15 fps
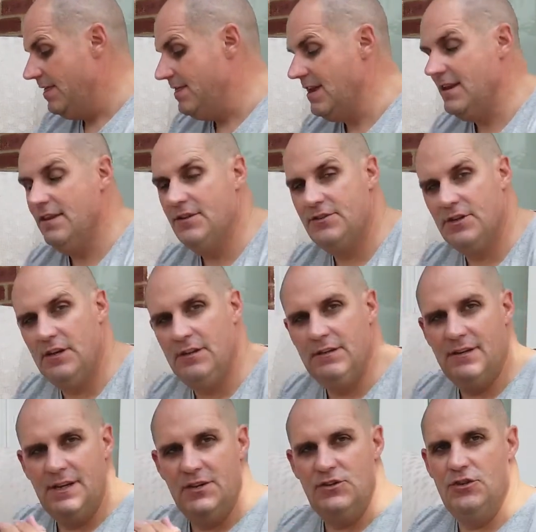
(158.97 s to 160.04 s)
then the
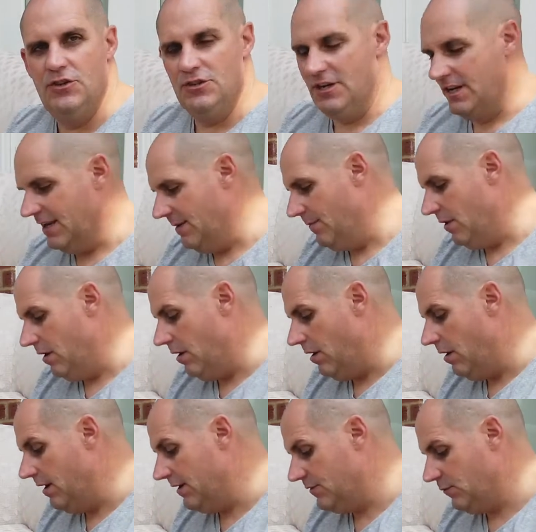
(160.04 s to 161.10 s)
sun is usually in my
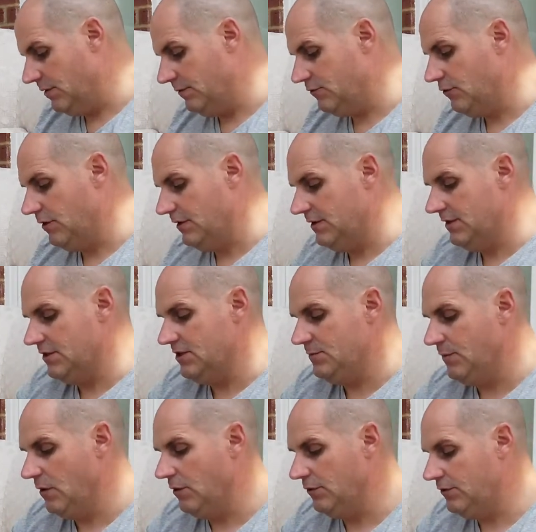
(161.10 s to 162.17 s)
eyes when I'm trying to
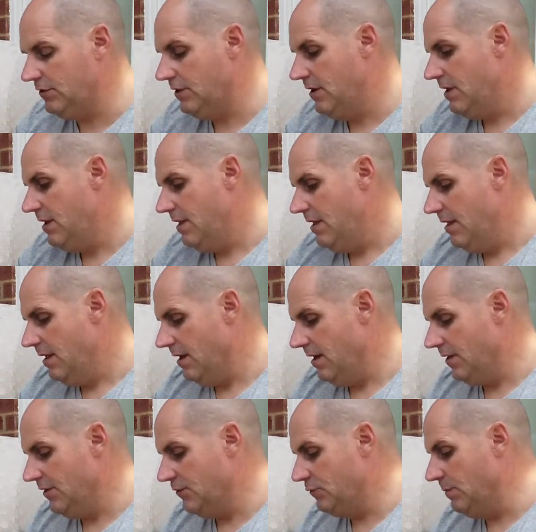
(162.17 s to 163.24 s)
spot
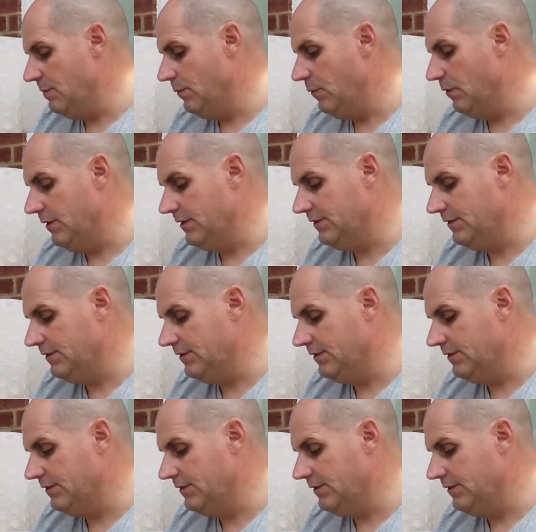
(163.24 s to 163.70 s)
the swim buoys.